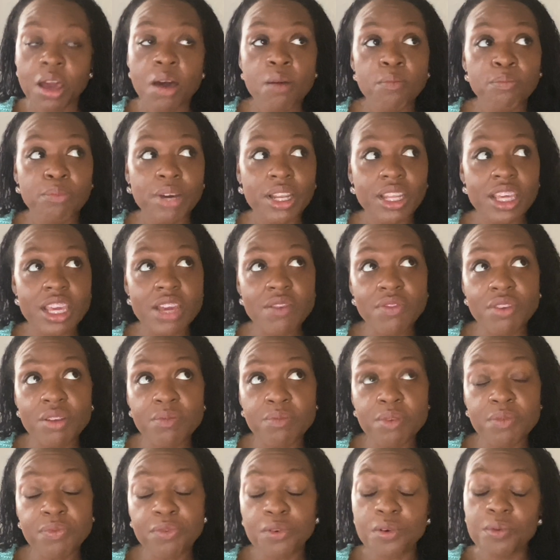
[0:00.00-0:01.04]
But even
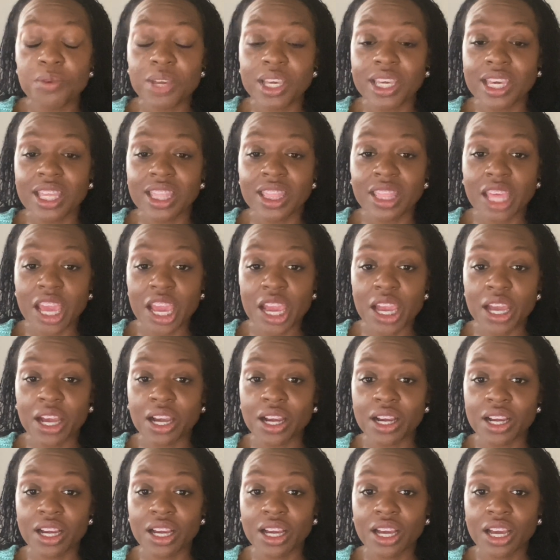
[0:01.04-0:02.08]
before we get
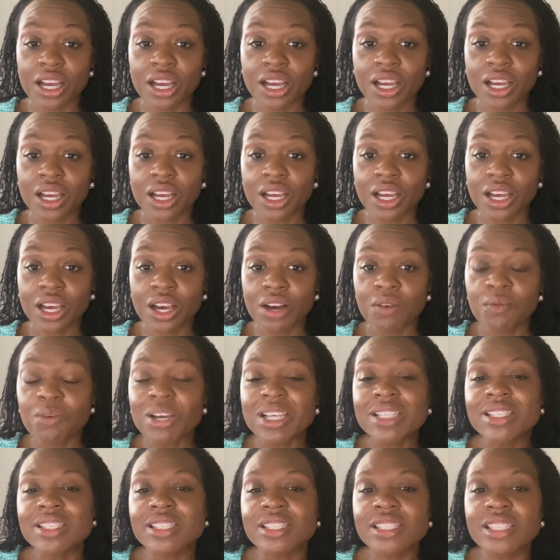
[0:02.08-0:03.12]
there, we
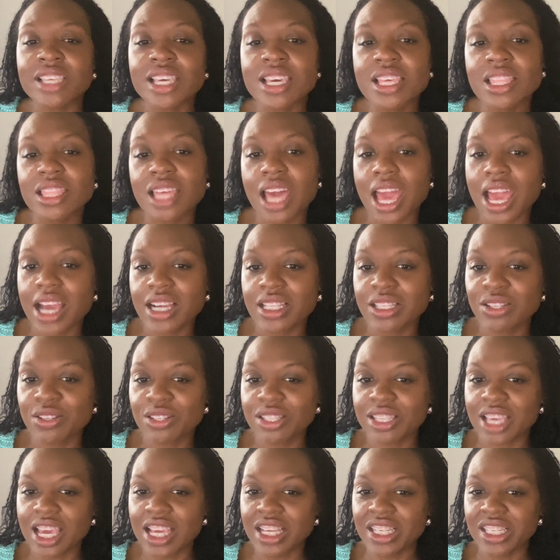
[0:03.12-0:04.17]
see the
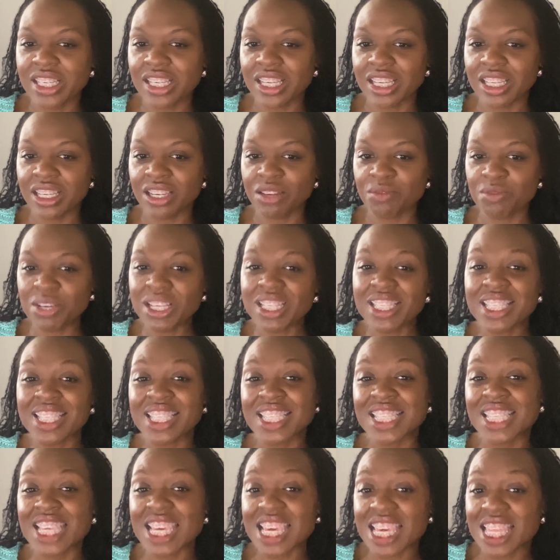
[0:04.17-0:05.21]
exhortation. We
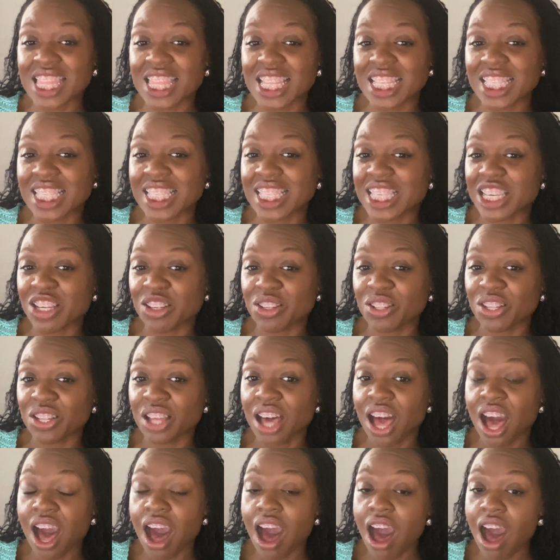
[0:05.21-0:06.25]
see the seal
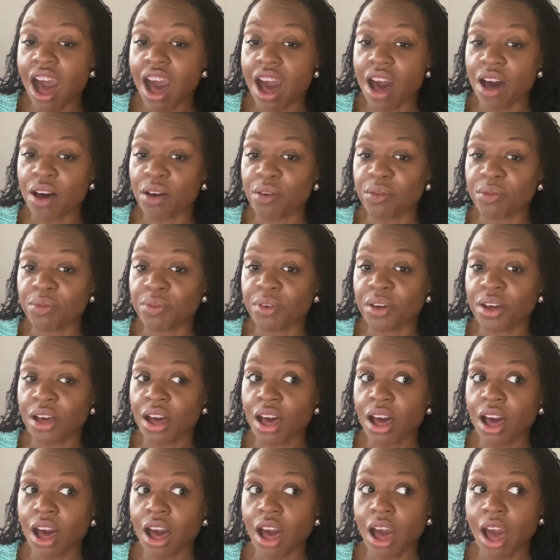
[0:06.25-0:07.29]
of
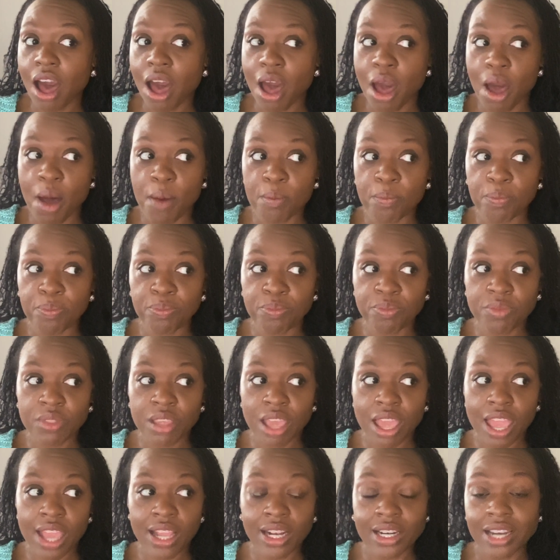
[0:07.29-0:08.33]

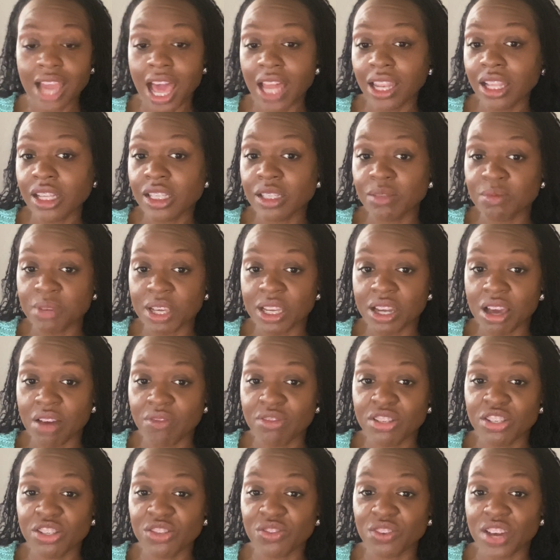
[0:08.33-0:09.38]
acknowledgement of
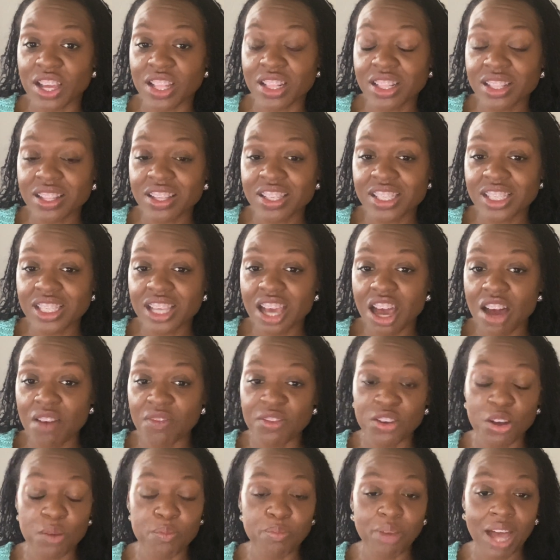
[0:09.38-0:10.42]
strengths, of
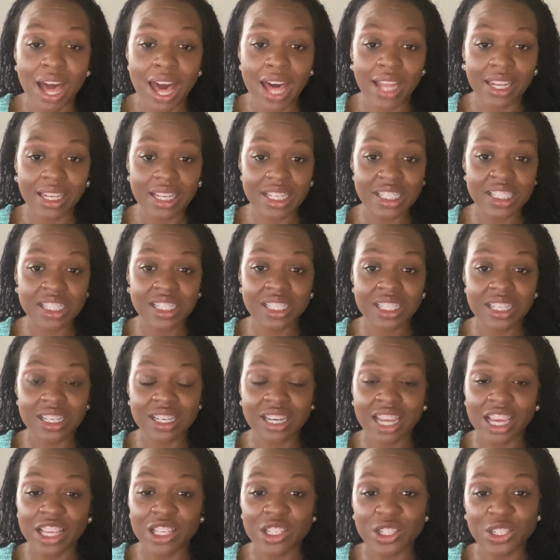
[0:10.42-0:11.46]
your polished
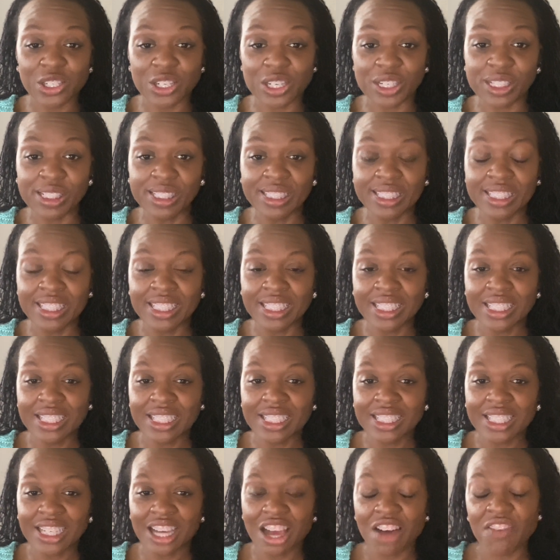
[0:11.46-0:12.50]
nature,
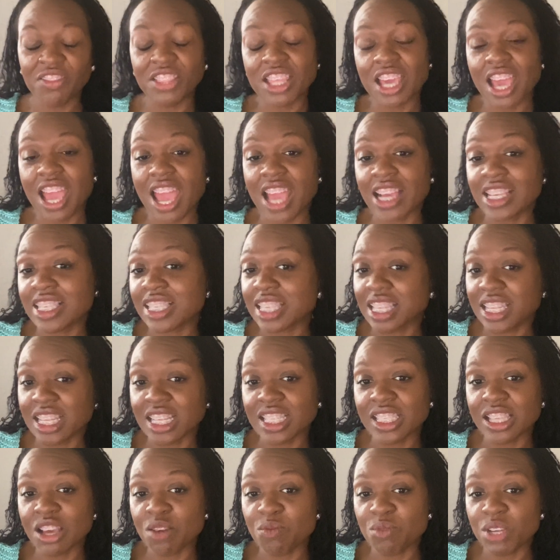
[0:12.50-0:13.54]
of the
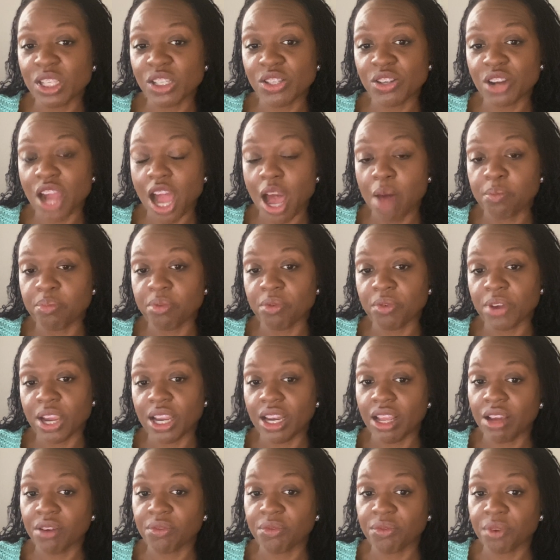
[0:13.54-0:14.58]
excellence in which you're
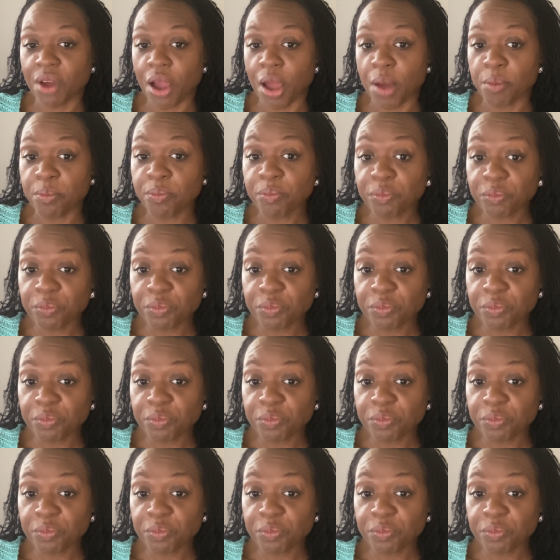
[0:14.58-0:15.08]
operating from,